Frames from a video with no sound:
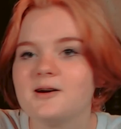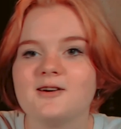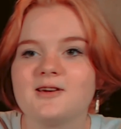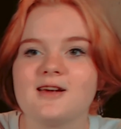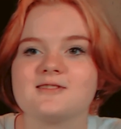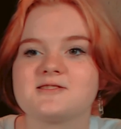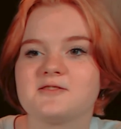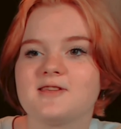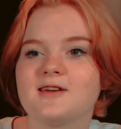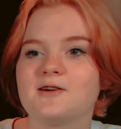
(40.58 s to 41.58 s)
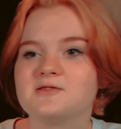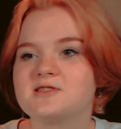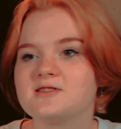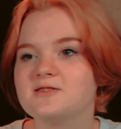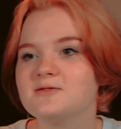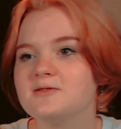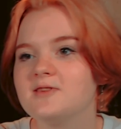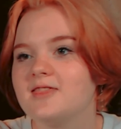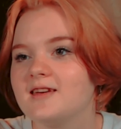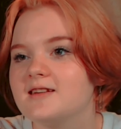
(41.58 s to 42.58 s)
Okay, so they go to
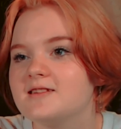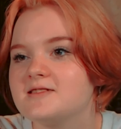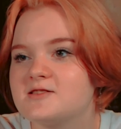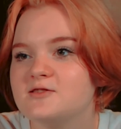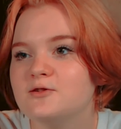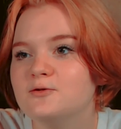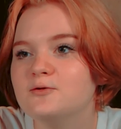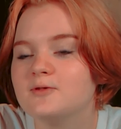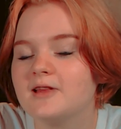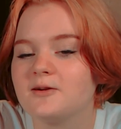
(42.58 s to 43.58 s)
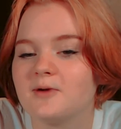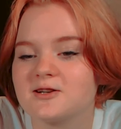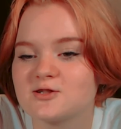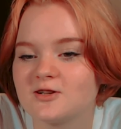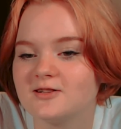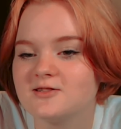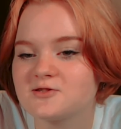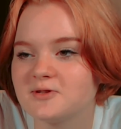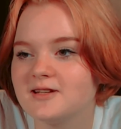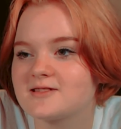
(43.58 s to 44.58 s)
this new restaurant
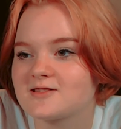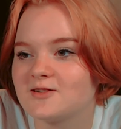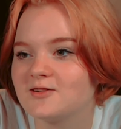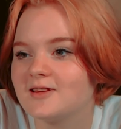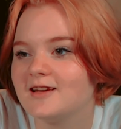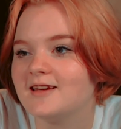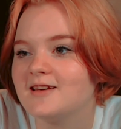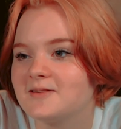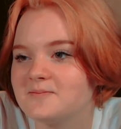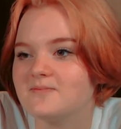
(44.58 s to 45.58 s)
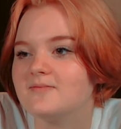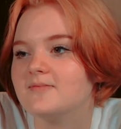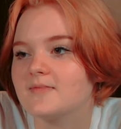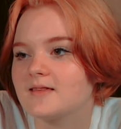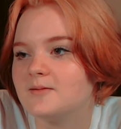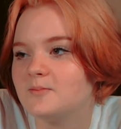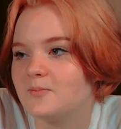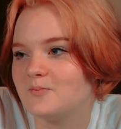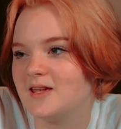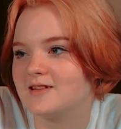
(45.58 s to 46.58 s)
joint. It's called
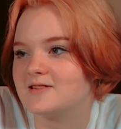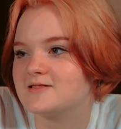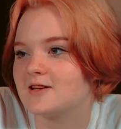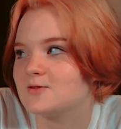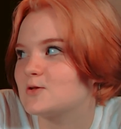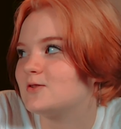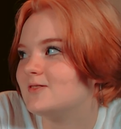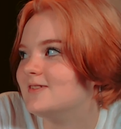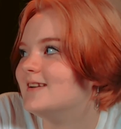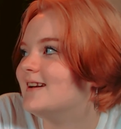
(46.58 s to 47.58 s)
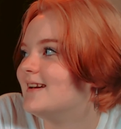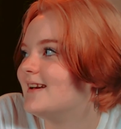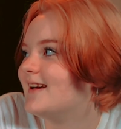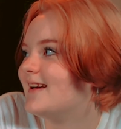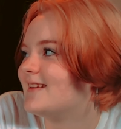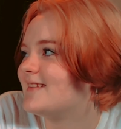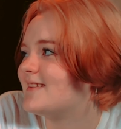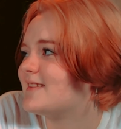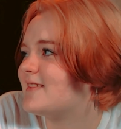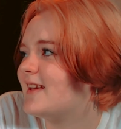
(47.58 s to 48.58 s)
Bacon Central, and
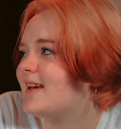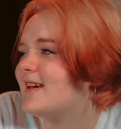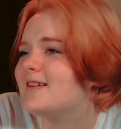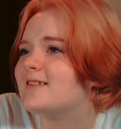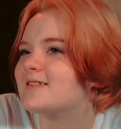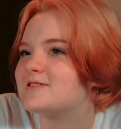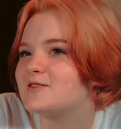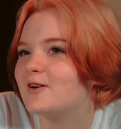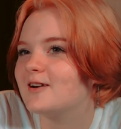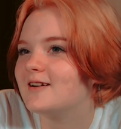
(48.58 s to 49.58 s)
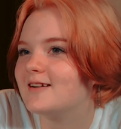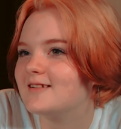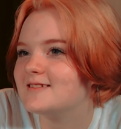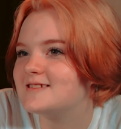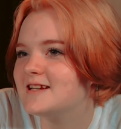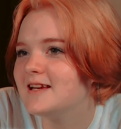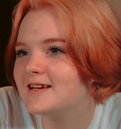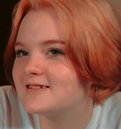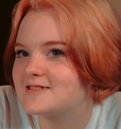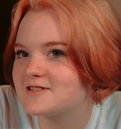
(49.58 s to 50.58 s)
they start
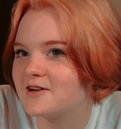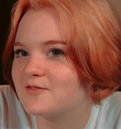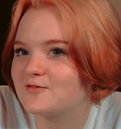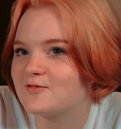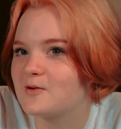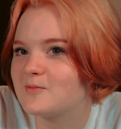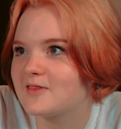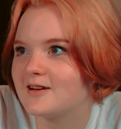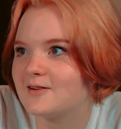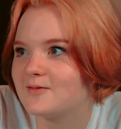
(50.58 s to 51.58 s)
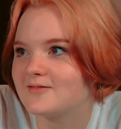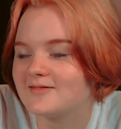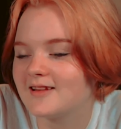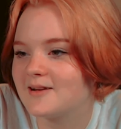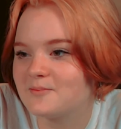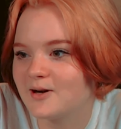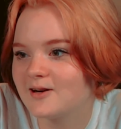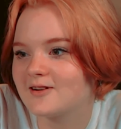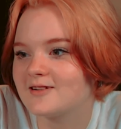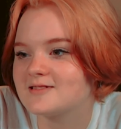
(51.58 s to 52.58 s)
seeing stuff from their
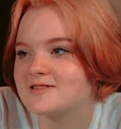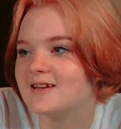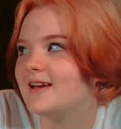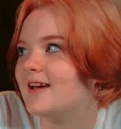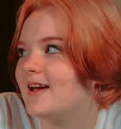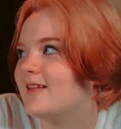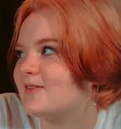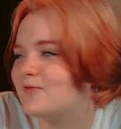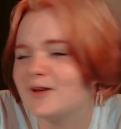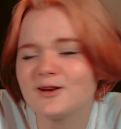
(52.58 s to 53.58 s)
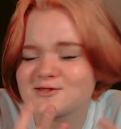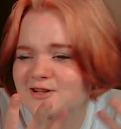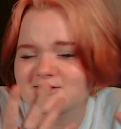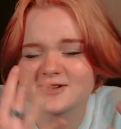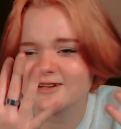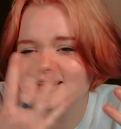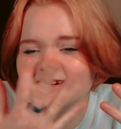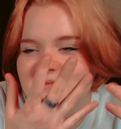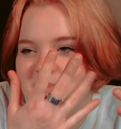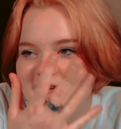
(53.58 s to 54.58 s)
burgers, and their fingers start turning
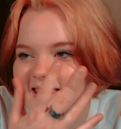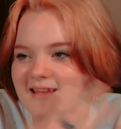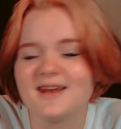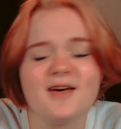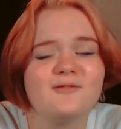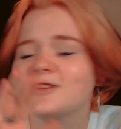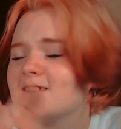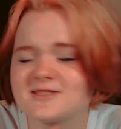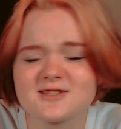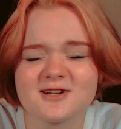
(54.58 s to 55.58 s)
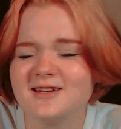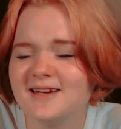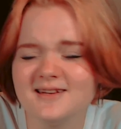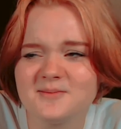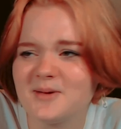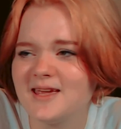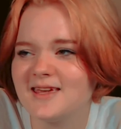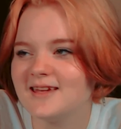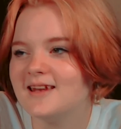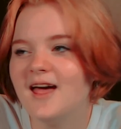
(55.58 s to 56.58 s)
into bacon, and everything's turning into
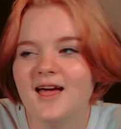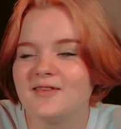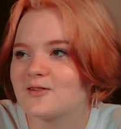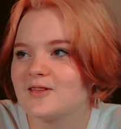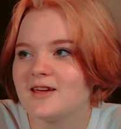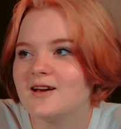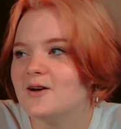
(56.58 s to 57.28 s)
bacon, and they're like,